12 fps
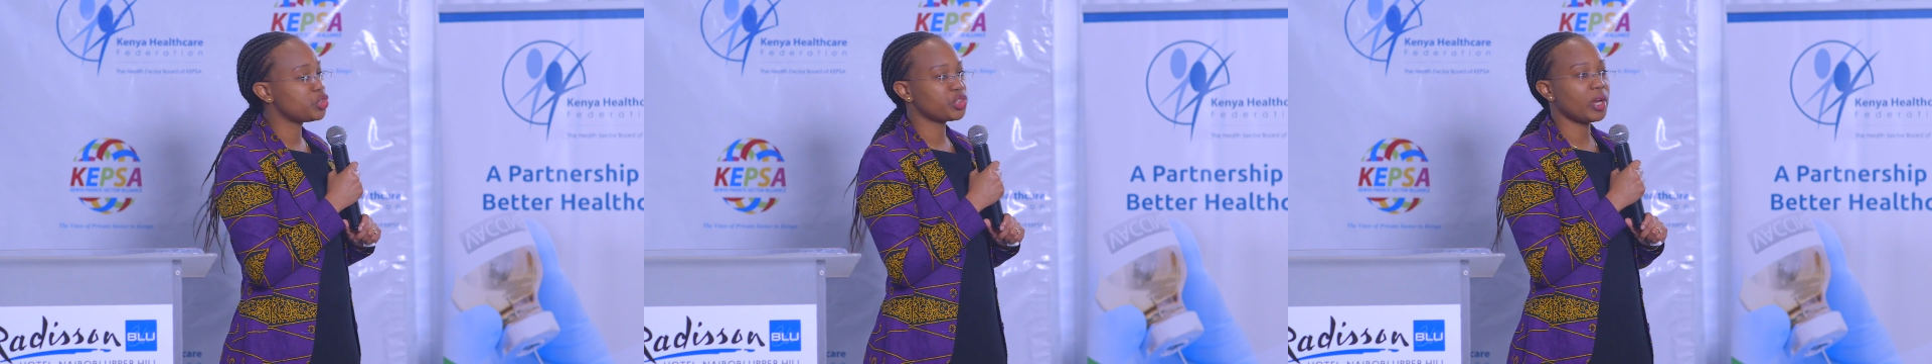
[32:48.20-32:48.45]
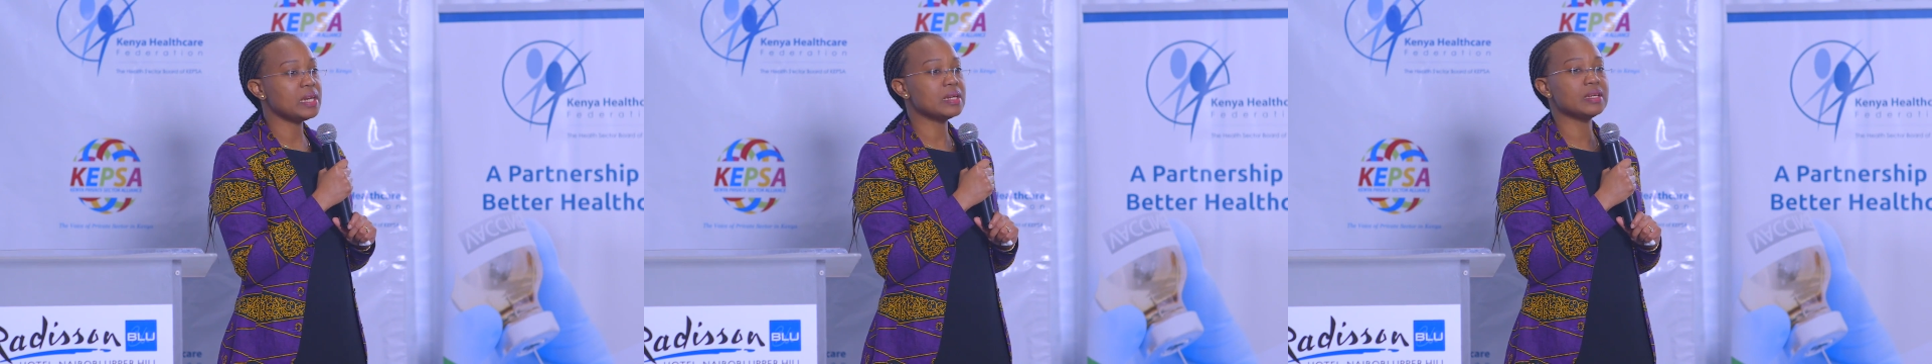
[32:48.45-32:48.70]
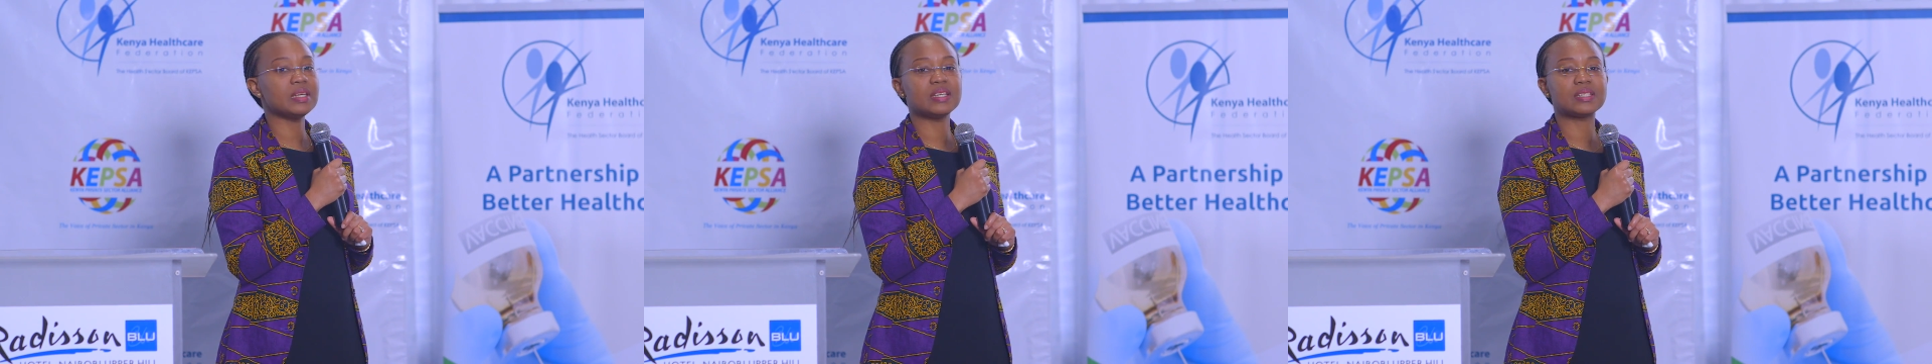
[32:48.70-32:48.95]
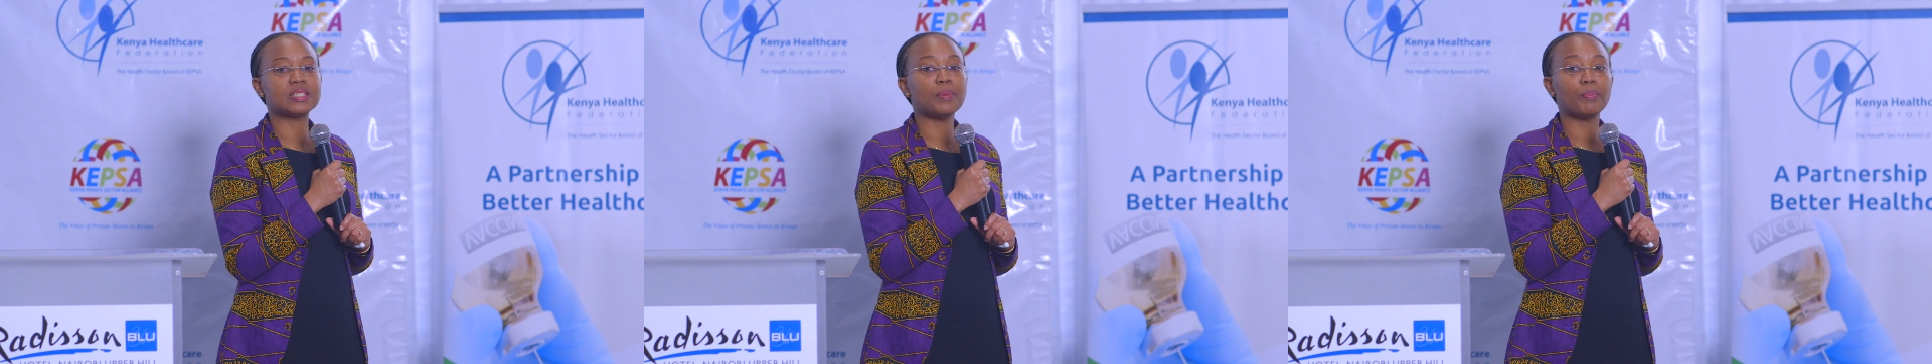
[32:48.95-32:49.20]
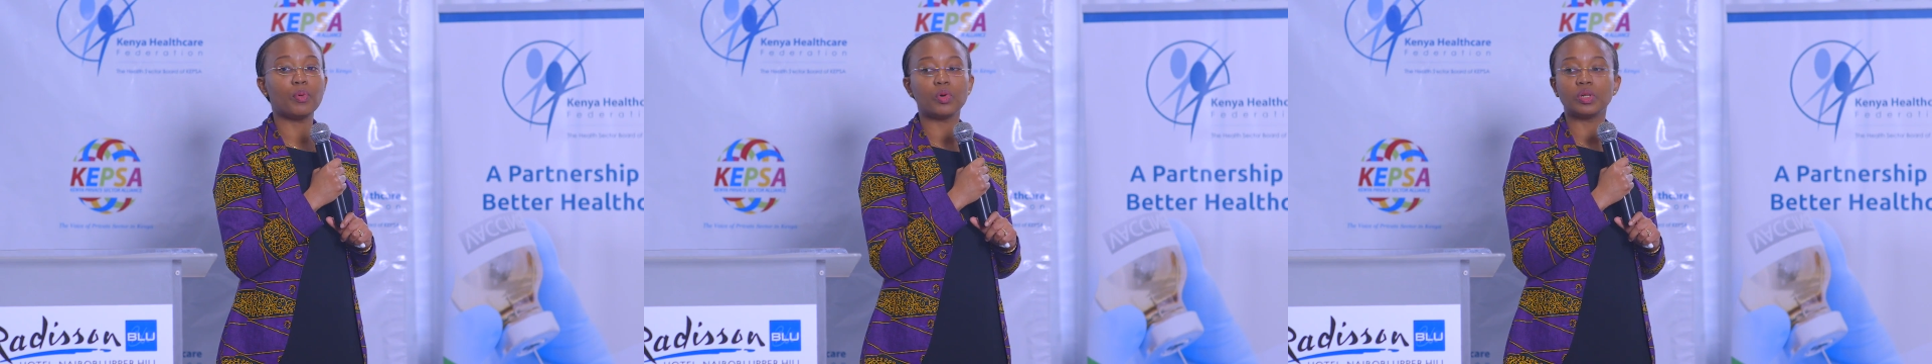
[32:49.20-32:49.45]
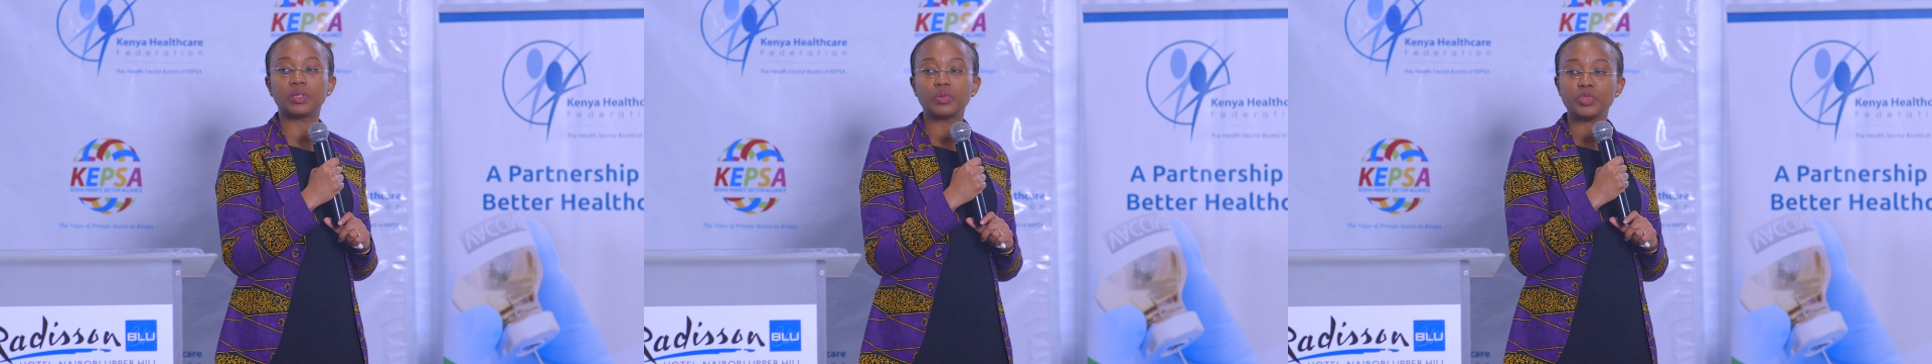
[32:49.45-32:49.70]
join is
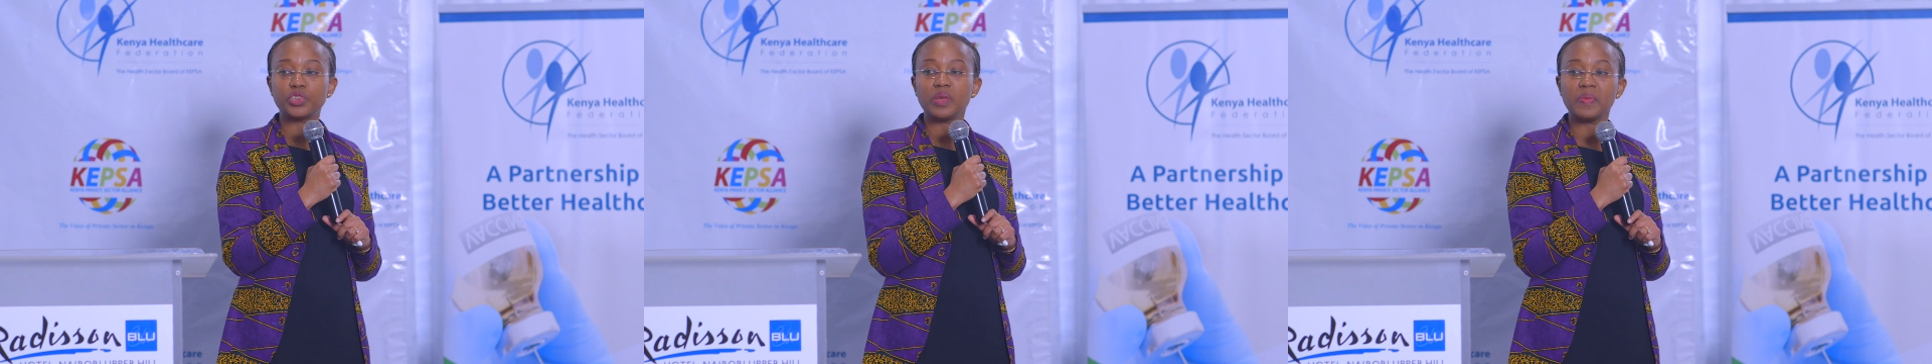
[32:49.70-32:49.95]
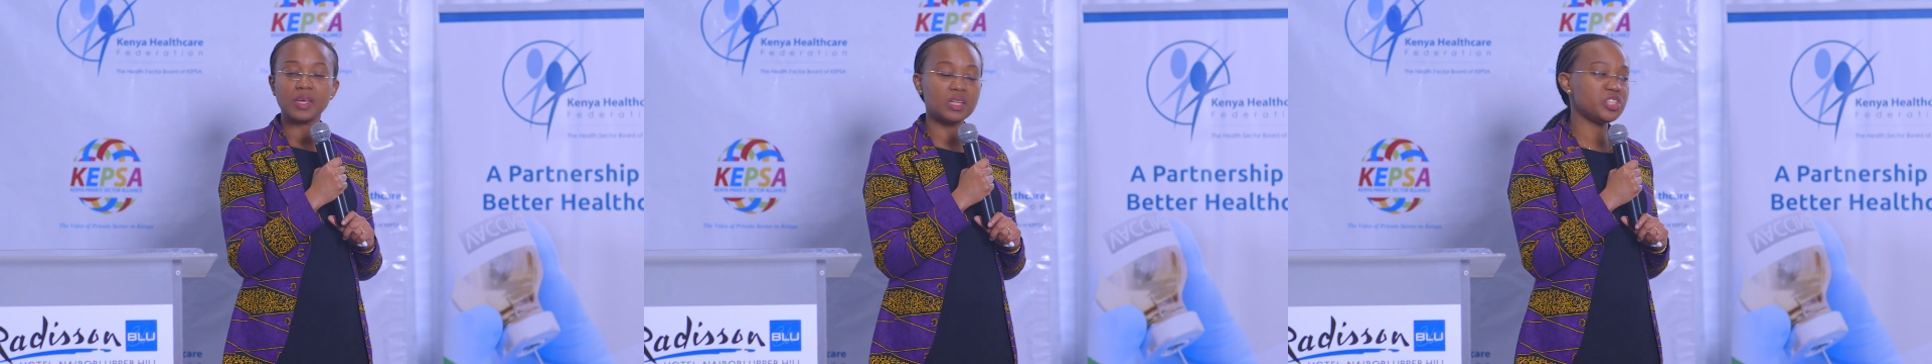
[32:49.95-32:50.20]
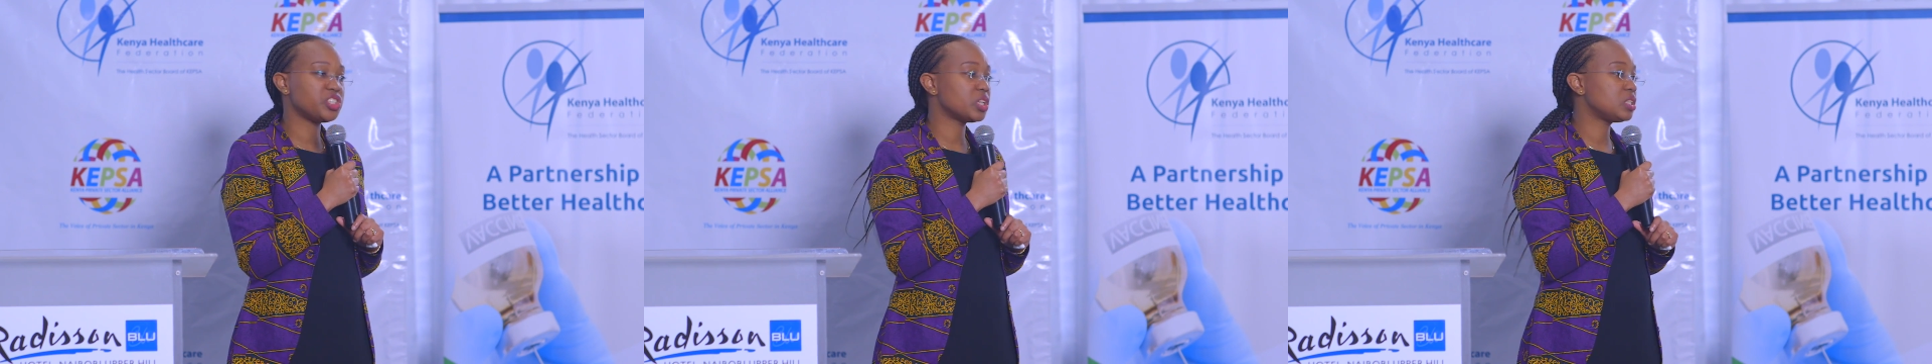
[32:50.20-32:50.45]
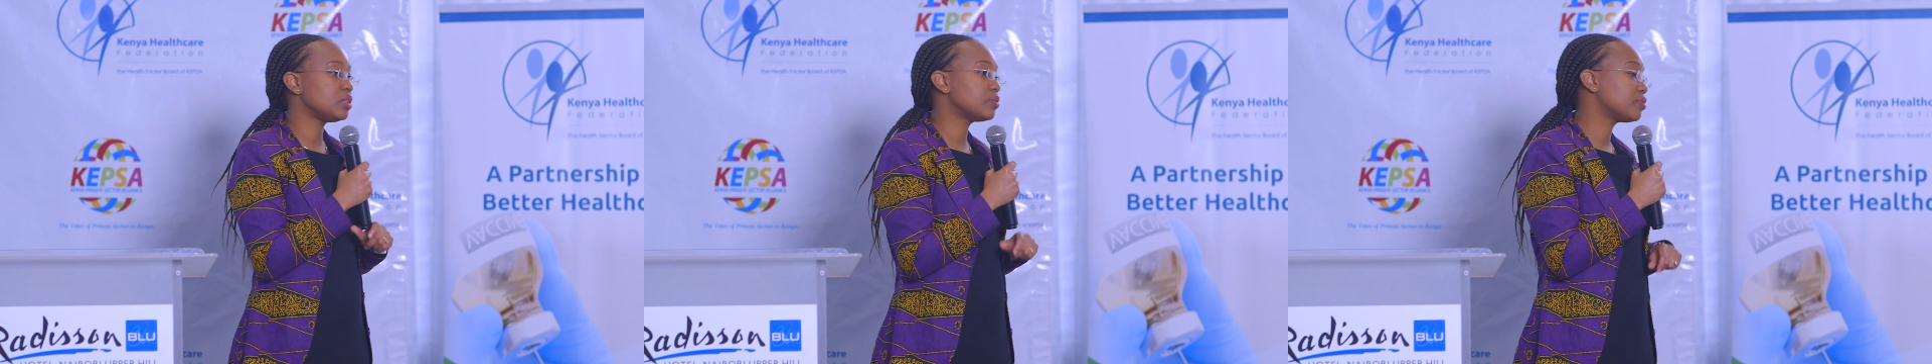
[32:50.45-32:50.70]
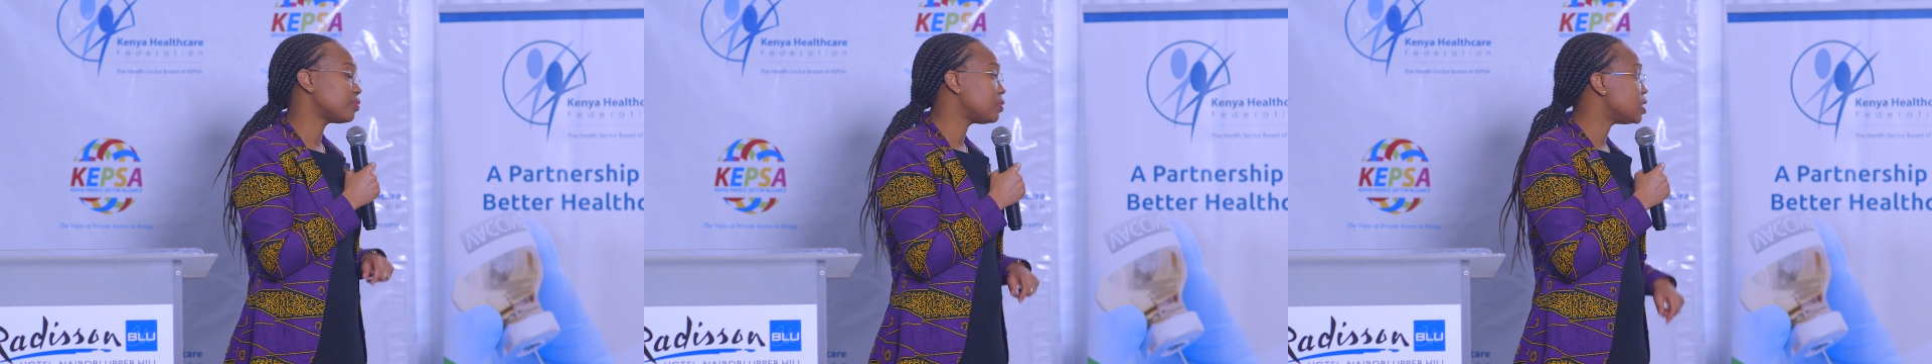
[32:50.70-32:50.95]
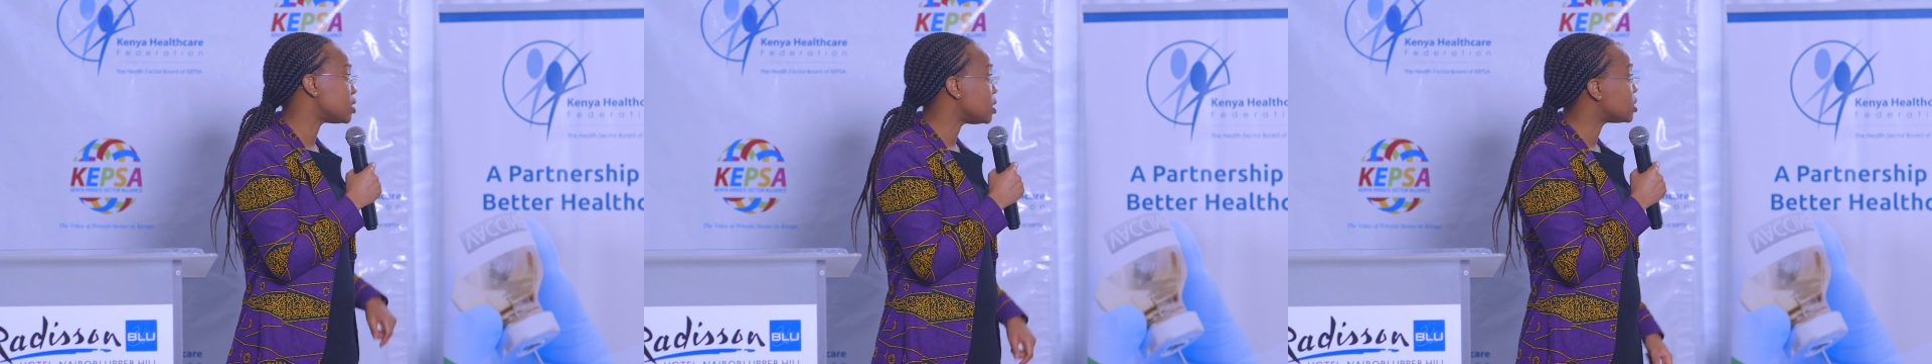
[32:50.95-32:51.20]
simple. To join the initiative
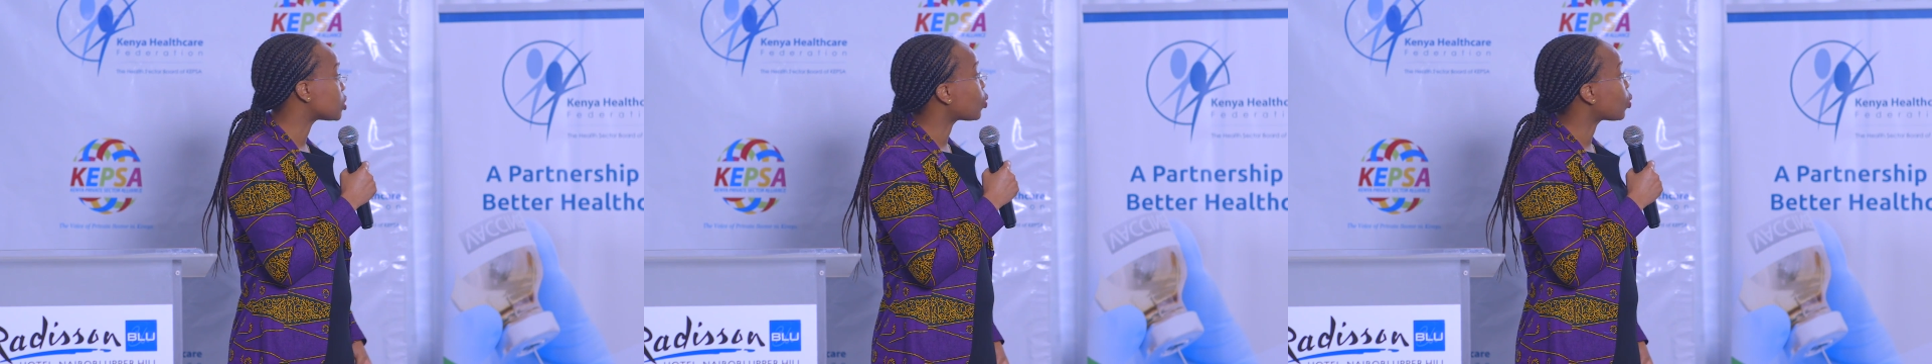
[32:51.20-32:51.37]
is